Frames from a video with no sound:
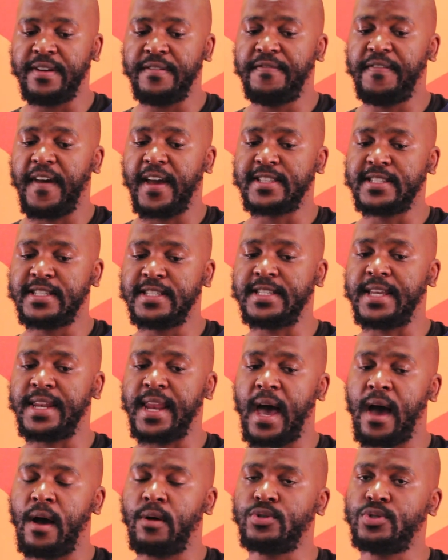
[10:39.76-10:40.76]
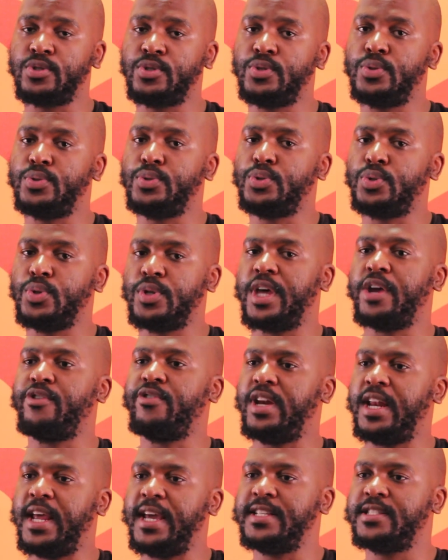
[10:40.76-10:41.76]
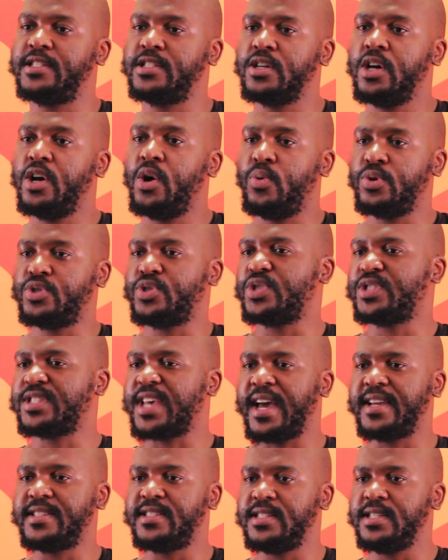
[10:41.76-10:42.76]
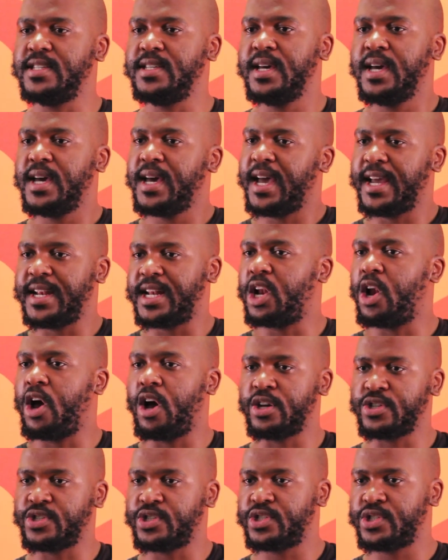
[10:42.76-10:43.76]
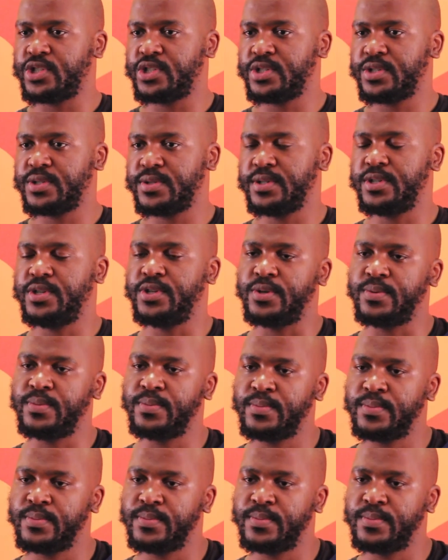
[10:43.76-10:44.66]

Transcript: factors and how do they relate with society at large. Yeah.